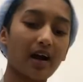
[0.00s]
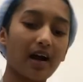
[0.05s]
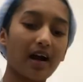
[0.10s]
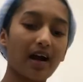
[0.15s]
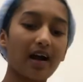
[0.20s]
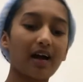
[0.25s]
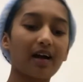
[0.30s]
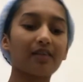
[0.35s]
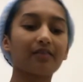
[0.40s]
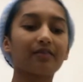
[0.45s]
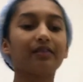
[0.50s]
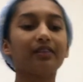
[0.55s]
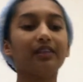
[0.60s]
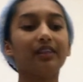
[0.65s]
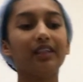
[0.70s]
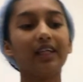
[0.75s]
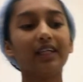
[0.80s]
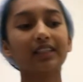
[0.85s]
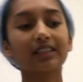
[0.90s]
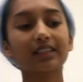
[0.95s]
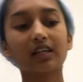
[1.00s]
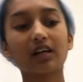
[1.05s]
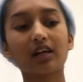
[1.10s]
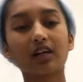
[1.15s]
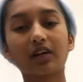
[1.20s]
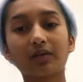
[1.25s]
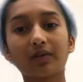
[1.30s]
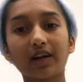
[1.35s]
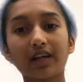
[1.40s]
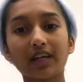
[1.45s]
I have this
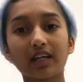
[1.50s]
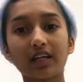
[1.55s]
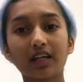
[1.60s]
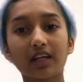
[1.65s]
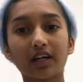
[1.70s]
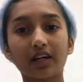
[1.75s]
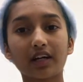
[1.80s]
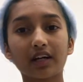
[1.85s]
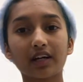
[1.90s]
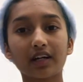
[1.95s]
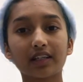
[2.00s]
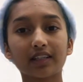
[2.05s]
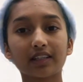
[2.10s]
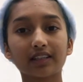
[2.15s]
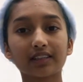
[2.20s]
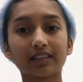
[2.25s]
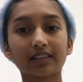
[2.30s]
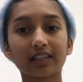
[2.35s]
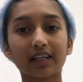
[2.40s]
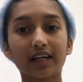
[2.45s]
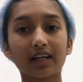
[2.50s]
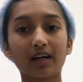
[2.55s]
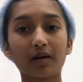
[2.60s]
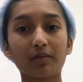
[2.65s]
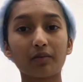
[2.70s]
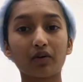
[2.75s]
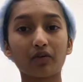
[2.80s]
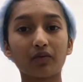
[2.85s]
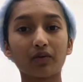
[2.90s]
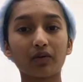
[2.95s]
color right here. It's like a
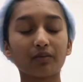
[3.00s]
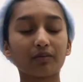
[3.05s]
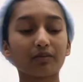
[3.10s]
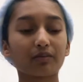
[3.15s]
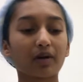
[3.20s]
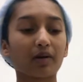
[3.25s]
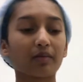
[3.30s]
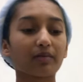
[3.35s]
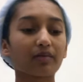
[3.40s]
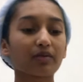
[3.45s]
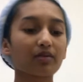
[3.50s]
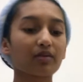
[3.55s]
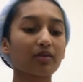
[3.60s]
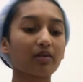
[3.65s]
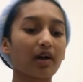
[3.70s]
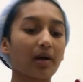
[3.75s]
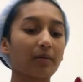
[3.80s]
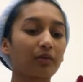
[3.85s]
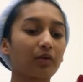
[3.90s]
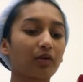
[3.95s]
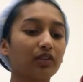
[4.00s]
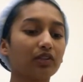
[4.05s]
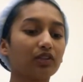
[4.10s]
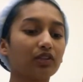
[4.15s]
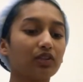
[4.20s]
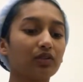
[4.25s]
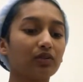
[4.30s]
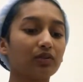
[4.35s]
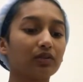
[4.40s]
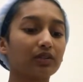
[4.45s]
maroon purple. I'm going
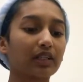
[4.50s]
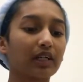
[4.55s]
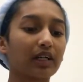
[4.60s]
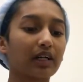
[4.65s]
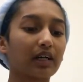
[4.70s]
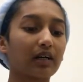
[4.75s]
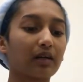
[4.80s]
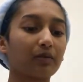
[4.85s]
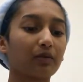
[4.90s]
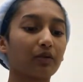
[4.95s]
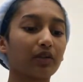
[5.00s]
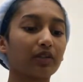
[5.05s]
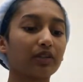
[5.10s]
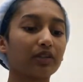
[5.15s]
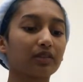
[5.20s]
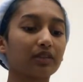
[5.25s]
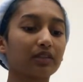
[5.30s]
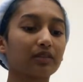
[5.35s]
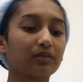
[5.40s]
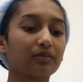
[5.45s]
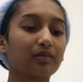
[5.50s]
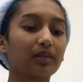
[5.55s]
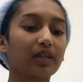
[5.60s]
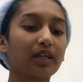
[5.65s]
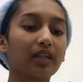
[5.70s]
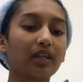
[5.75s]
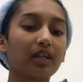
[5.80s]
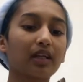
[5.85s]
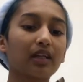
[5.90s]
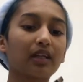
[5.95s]
to use that. I'm going to
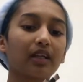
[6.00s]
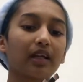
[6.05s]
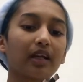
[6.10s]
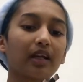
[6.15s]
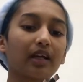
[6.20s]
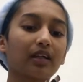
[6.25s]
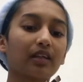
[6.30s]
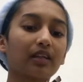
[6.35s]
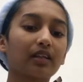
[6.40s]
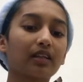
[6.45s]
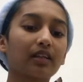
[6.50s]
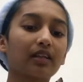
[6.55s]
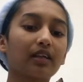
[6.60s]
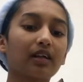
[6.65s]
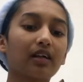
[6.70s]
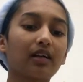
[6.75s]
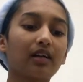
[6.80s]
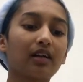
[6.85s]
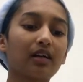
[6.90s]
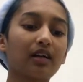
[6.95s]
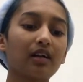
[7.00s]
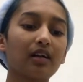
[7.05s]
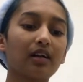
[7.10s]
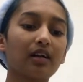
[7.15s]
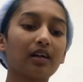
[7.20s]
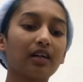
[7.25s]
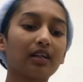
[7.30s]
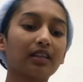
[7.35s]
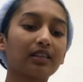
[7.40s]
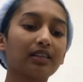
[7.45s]
spread it like
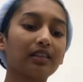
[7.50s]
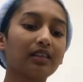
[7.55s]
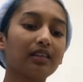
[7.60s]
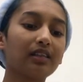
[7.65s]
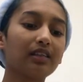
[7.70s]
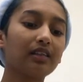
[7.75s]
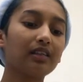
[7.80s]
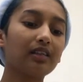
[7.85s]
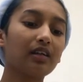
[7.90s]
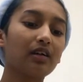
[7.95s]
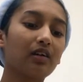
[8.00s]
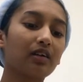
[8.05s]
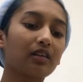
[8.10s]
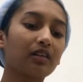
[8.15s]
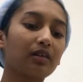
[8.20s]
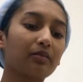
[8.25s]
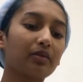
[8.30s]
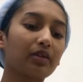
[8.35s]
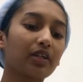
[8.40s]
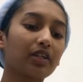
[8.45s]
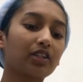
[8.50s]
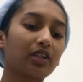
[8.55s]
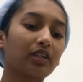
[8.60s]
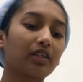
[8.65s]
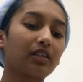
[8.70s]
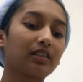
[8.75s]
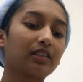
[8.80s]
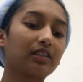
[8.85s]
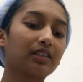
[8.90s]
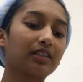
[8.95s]
thinly on the brush
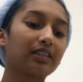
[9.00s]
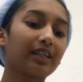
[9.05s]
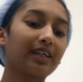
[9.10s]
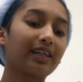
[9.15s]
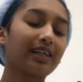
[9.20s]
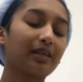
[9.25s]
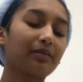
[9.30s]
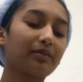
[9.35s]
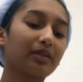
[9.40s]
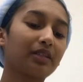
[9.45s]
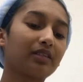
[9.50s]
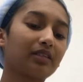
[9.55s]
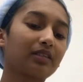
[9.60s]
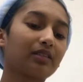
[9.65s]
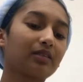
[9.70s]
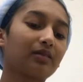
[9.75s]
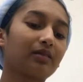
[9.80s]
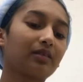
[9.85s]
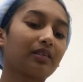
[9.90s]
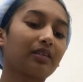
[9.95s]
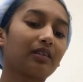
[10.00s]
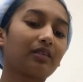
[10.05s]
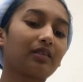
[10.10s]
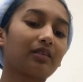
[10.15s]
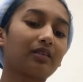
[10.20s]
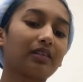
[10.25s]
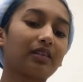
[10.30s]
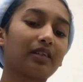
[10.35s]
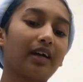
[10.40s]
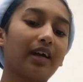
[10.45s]
and just tap it so
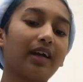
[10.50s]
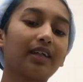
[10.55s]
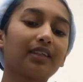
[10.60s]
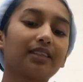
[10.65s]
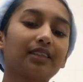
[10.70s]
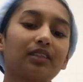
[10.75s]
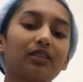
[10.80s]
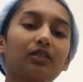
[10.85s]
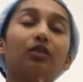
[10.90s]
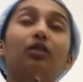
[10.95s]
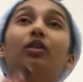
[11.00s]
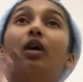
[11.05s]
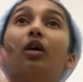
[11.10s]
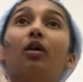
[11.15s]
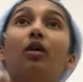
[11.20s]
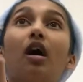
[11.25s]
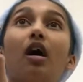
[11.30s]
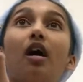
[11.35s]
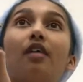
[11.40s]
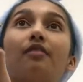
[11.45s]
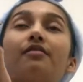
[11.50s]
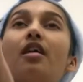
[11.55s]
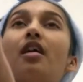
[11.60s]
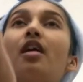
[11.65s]
the excess could go off.